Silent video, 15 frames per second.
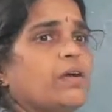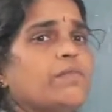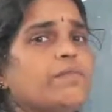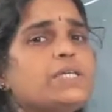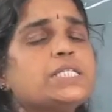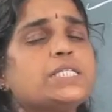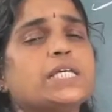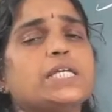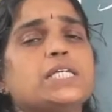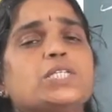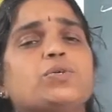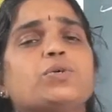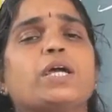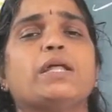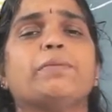Which sentence
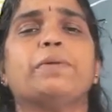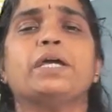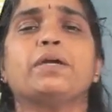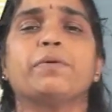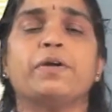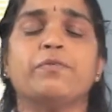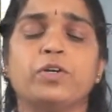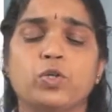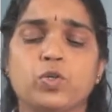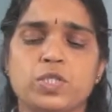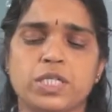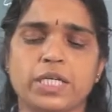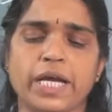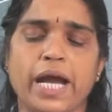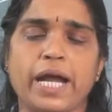you can make by
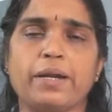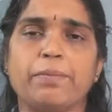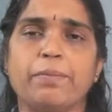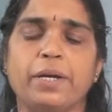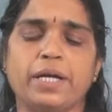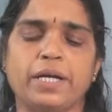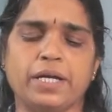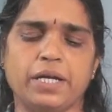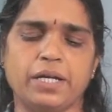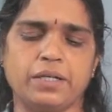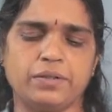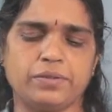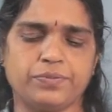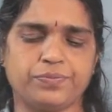using admired?